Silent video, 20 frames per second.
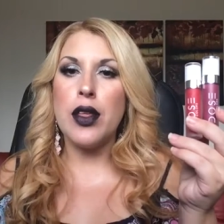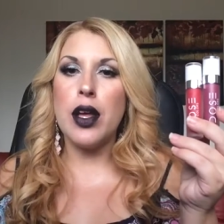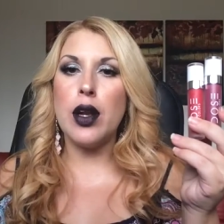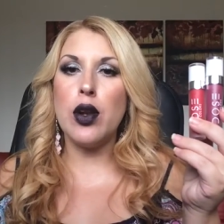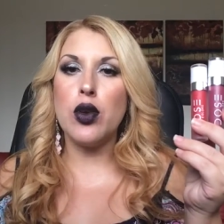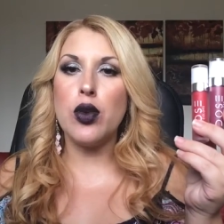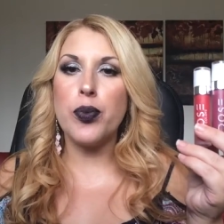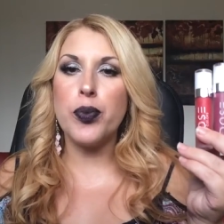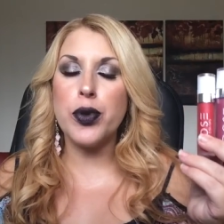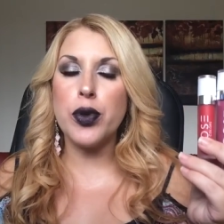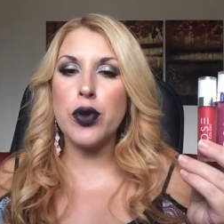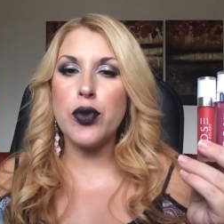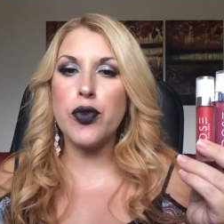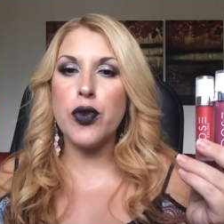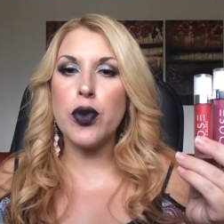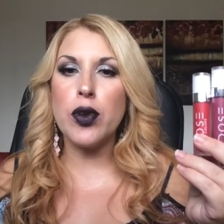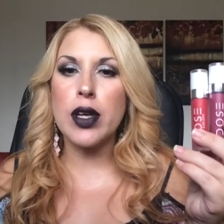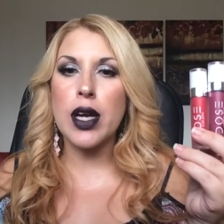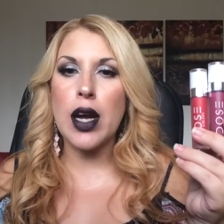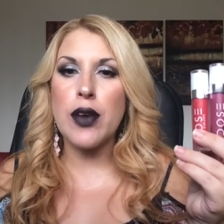They look
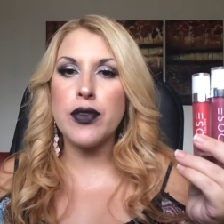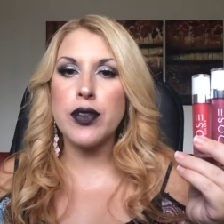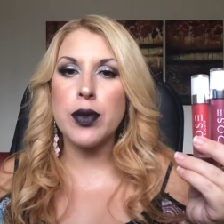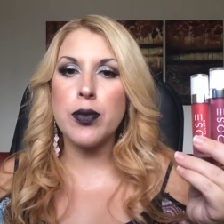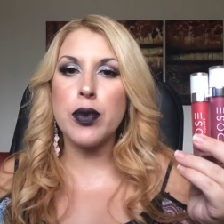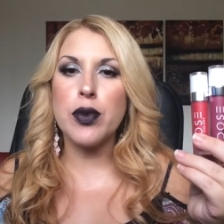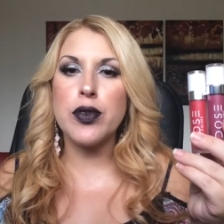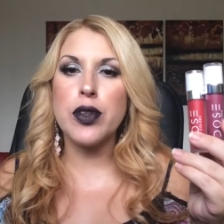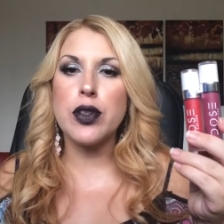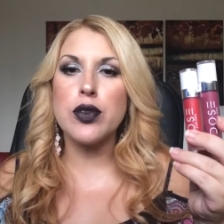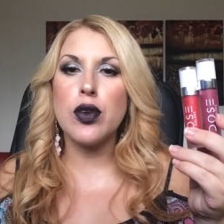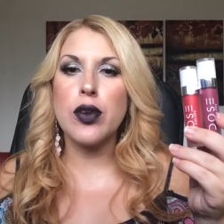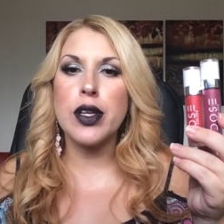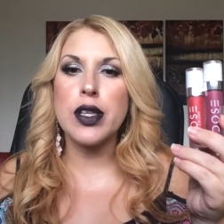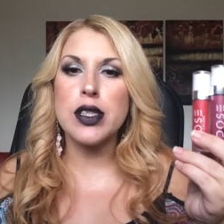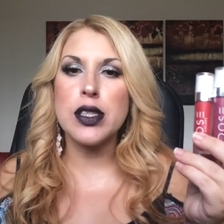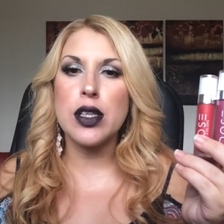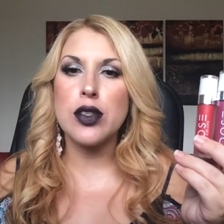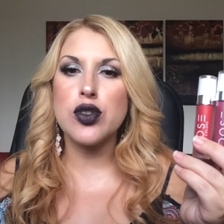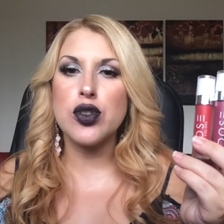beautiful, comfortable, they don't
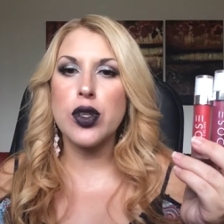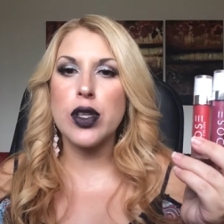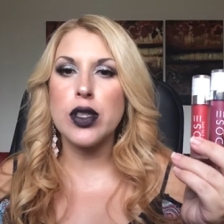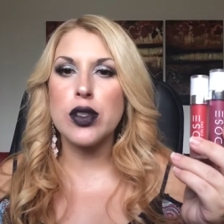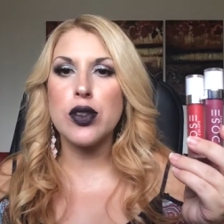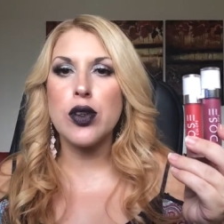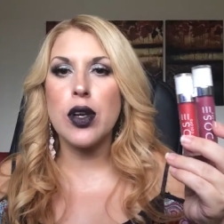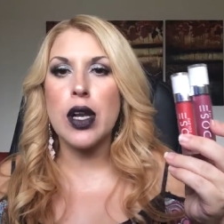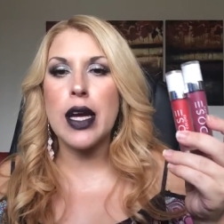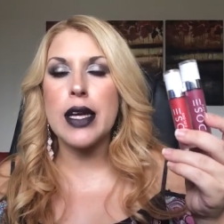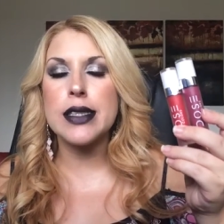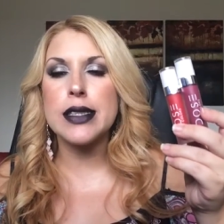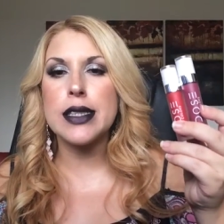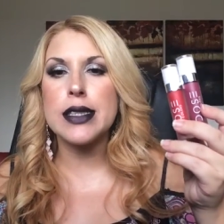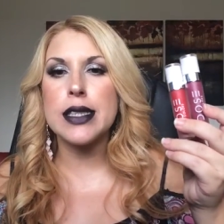accentuate your lines,